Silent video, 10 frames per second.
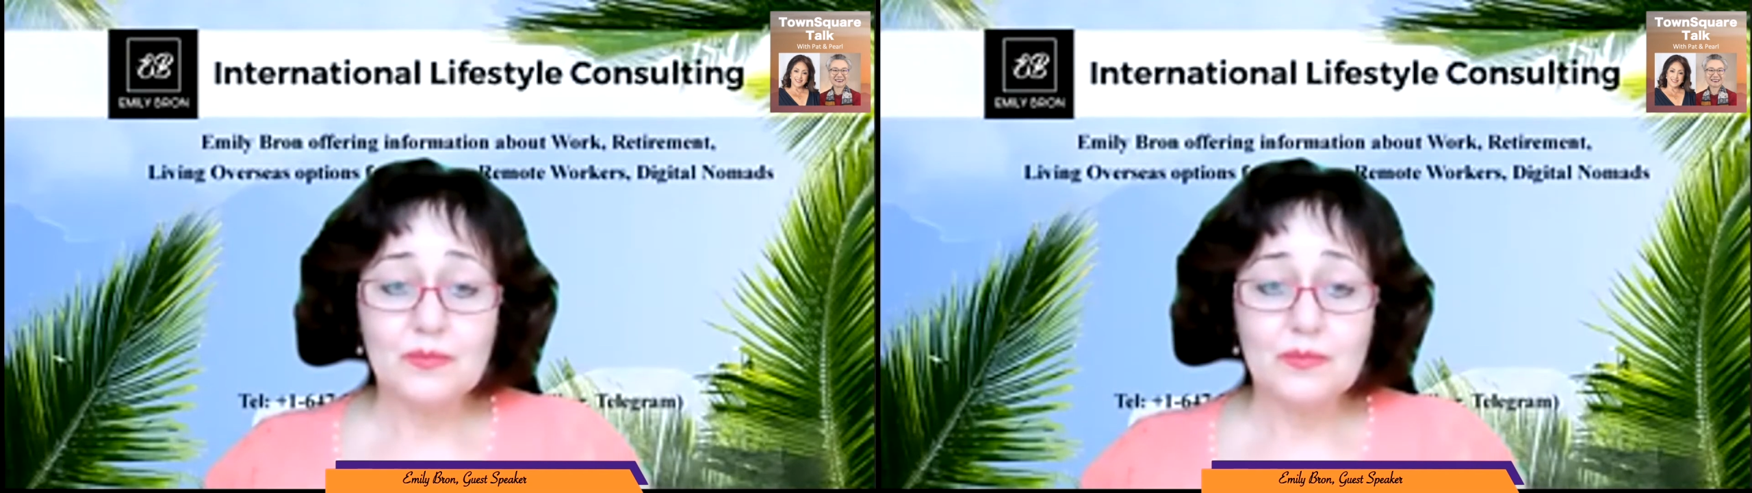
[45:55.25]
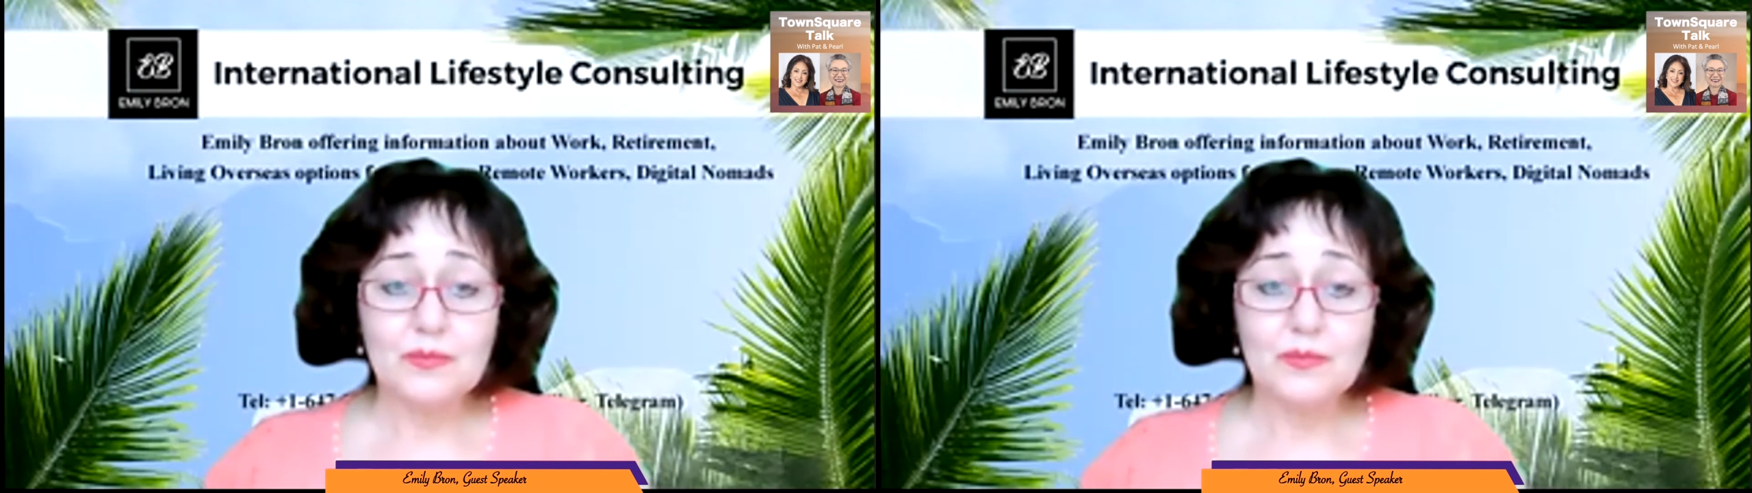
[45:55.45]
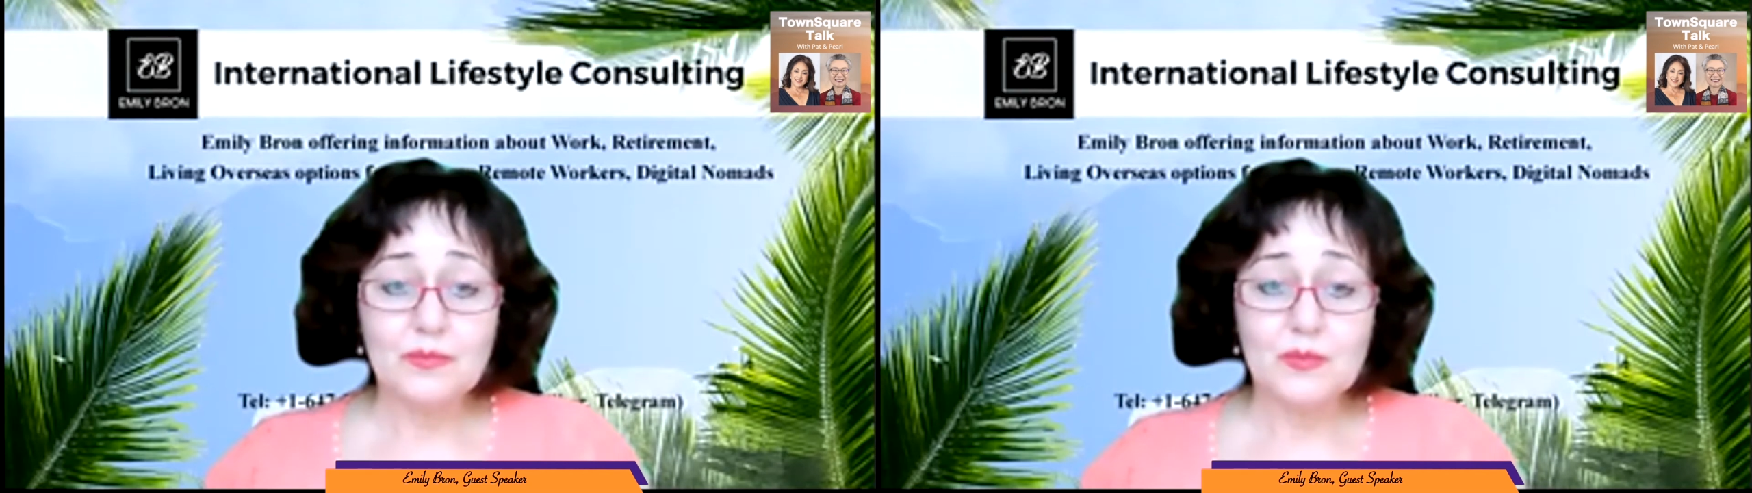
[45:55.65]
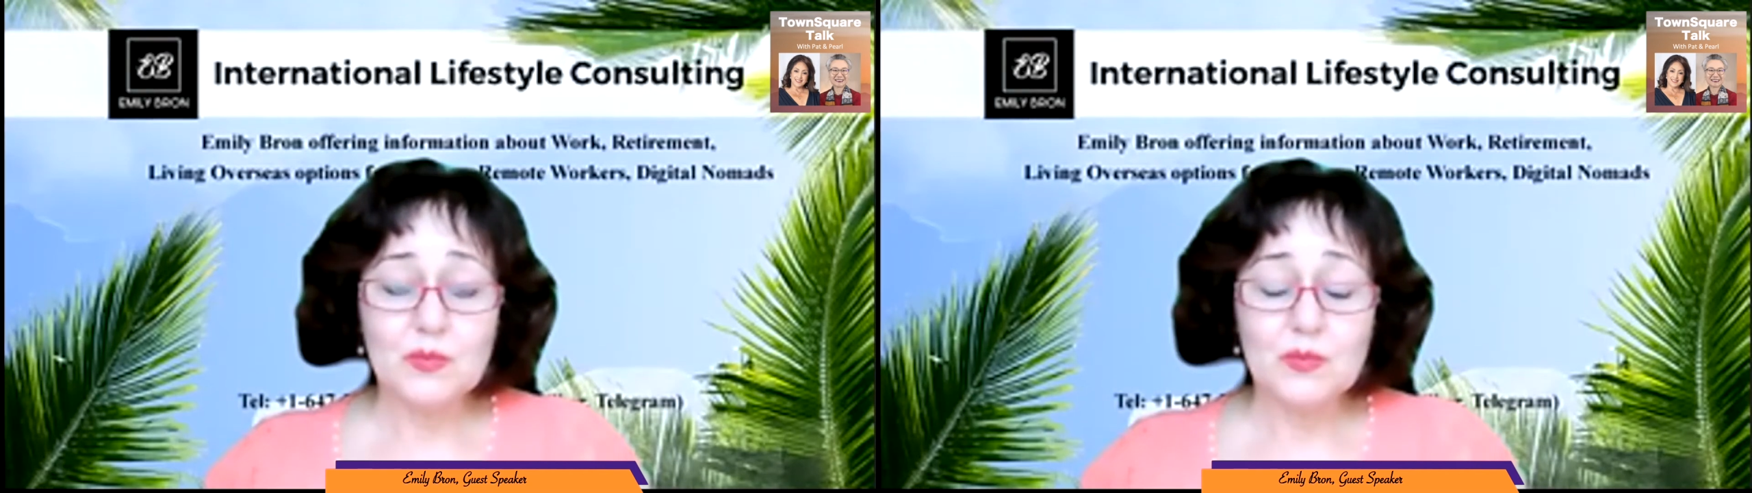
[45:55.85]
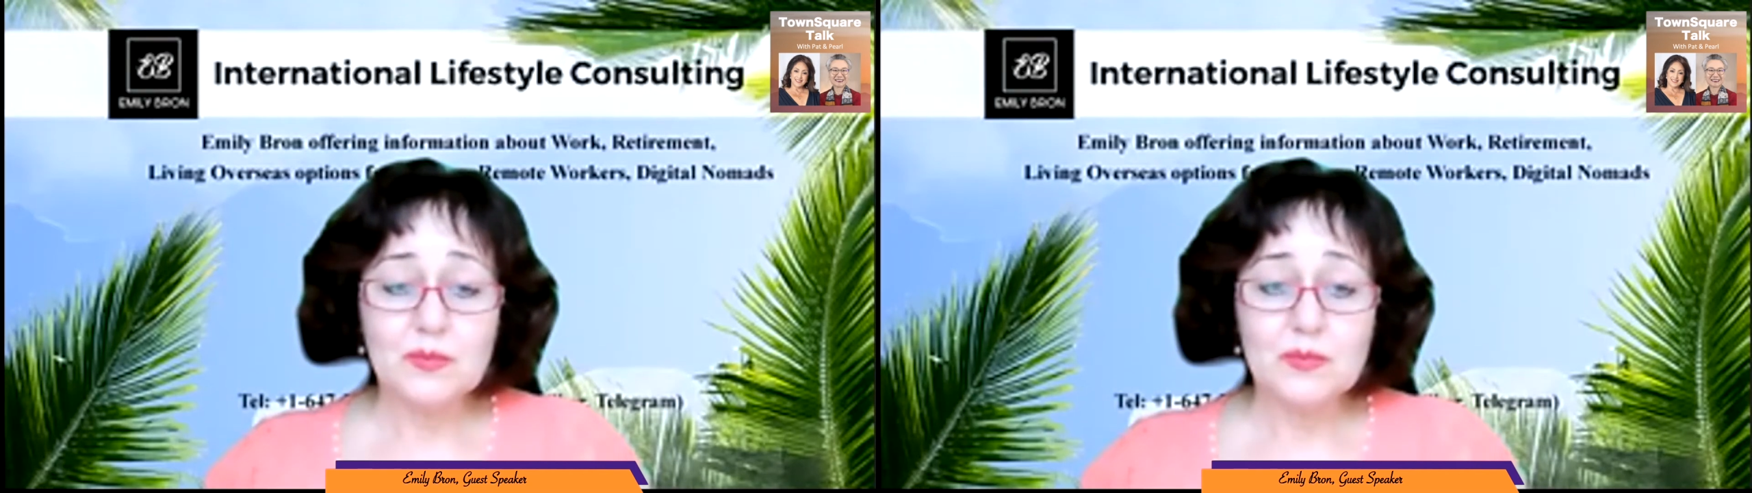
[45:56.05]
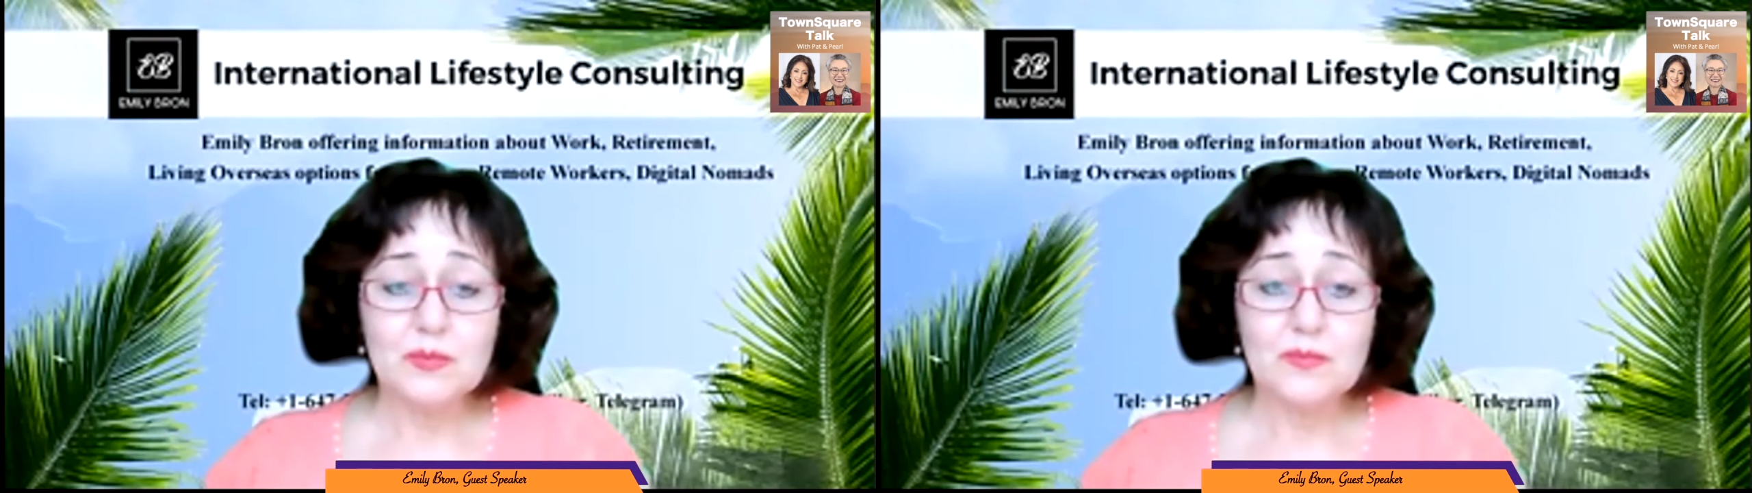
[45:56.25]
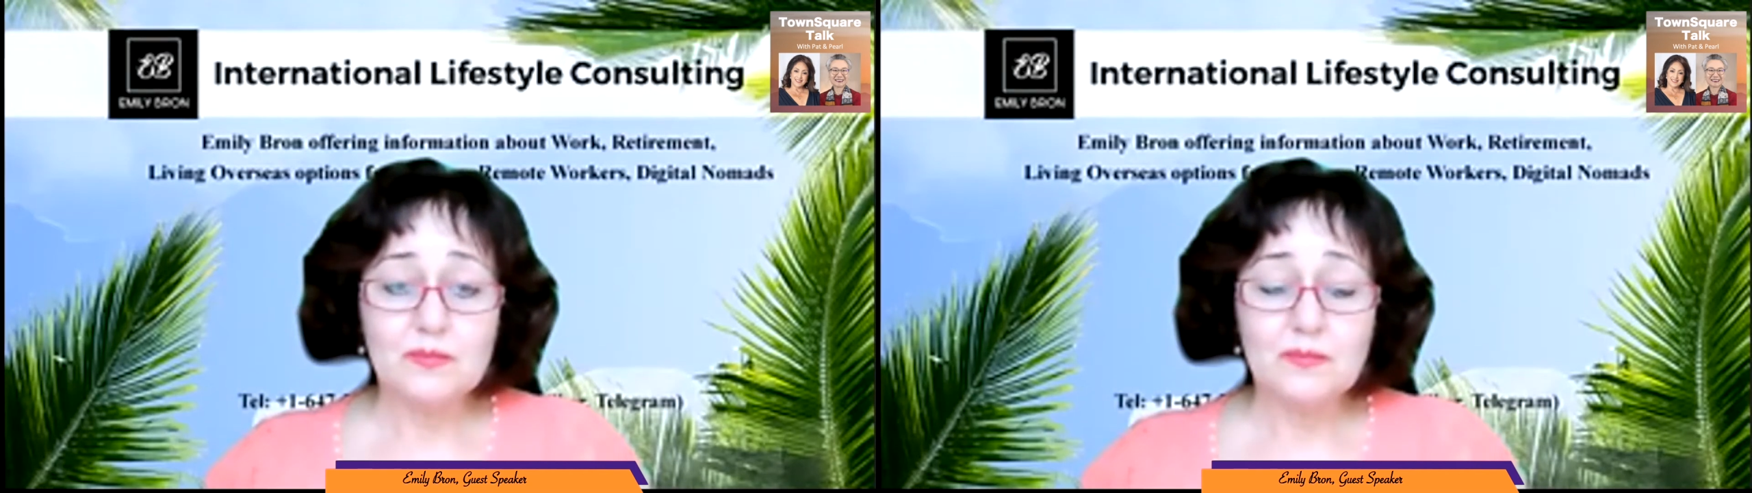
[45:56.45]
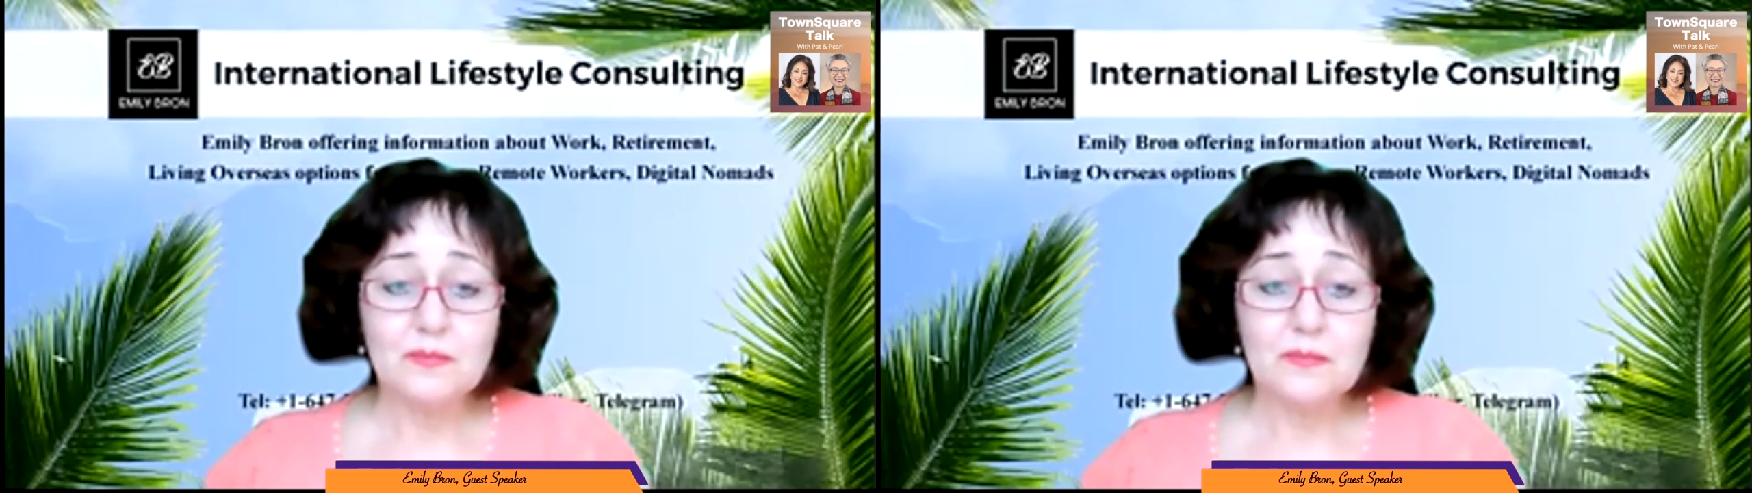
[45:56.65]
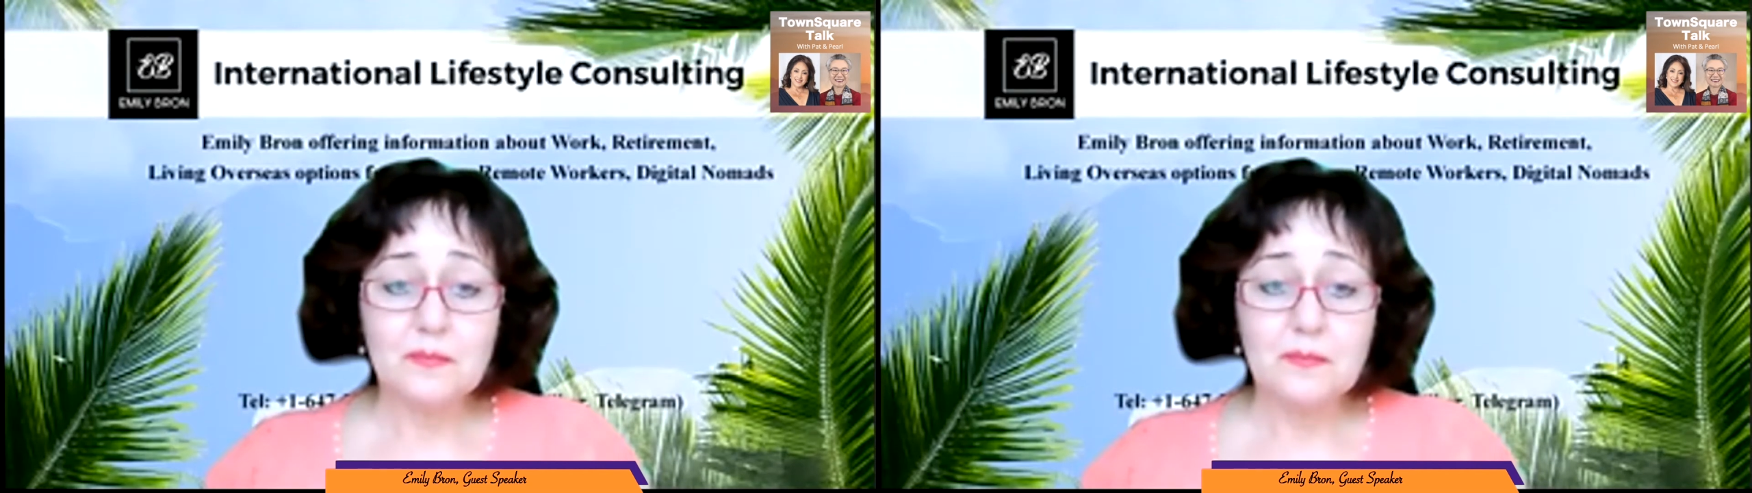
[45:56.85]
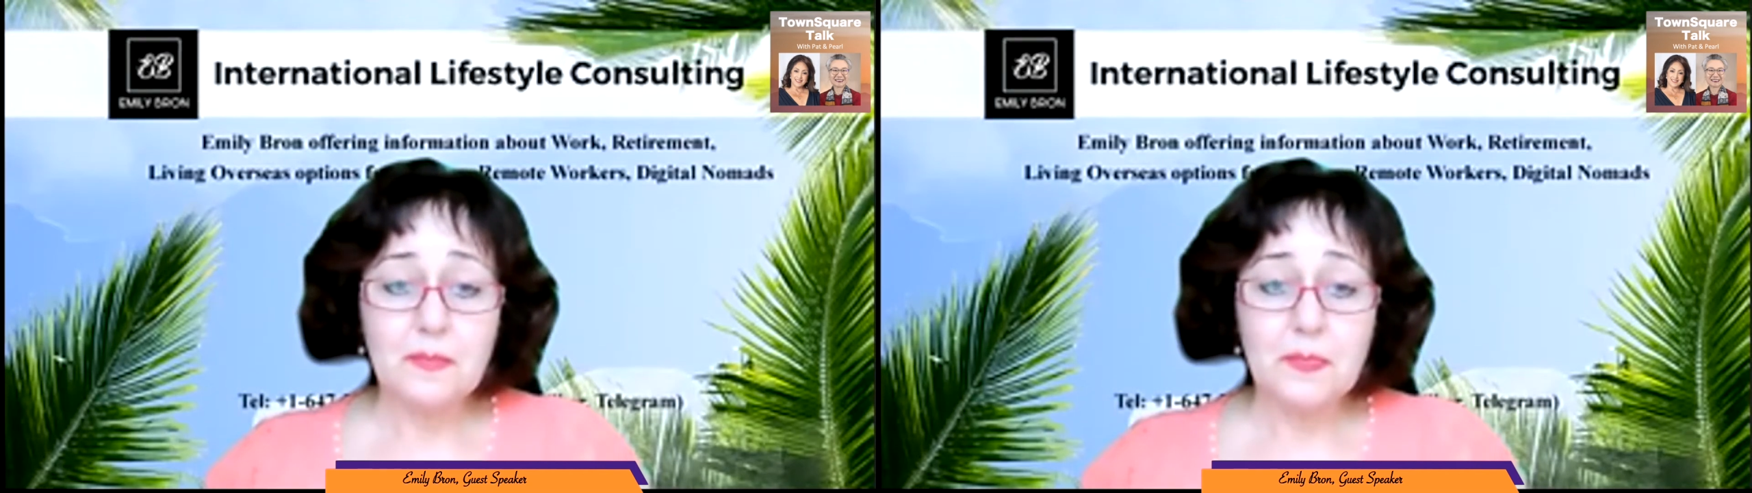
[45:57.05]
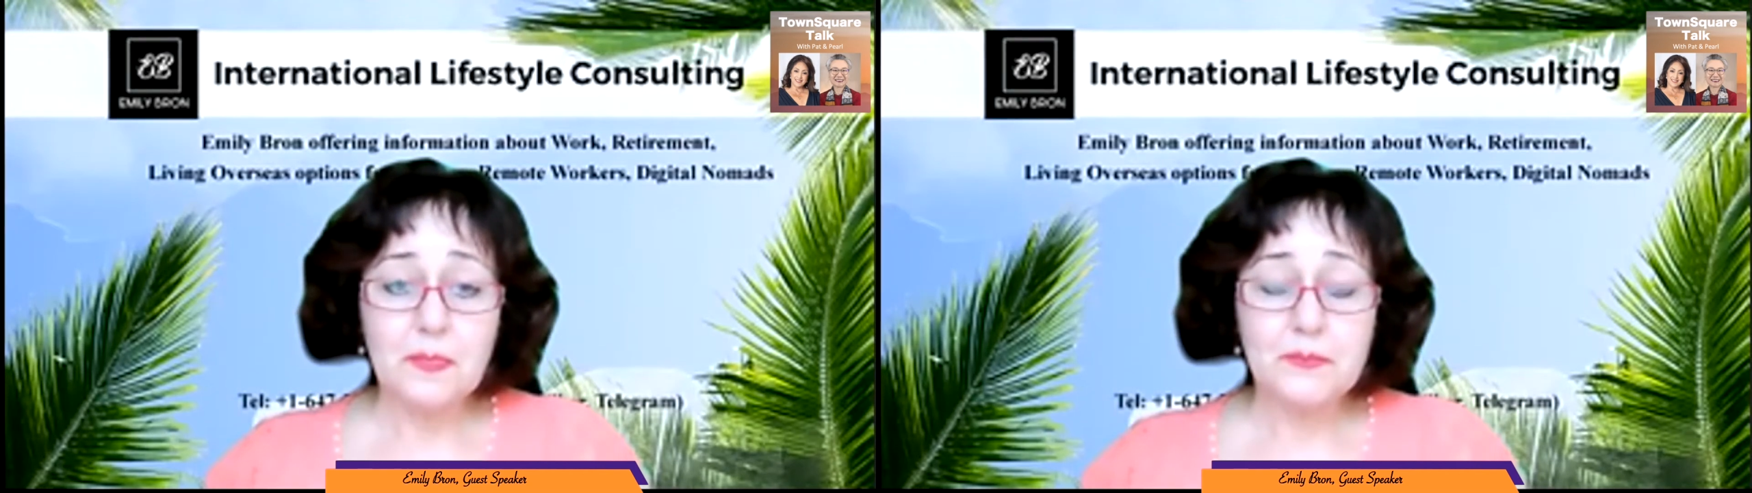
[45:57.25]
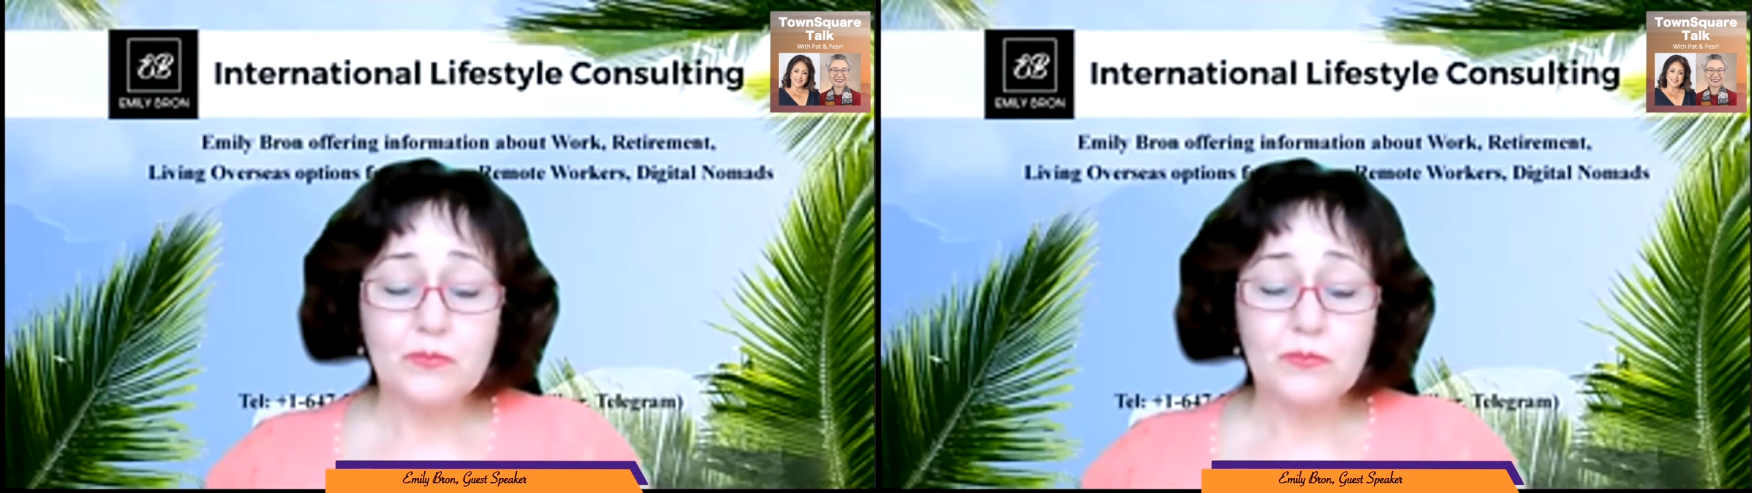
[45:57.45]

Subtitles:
help in really making that transition.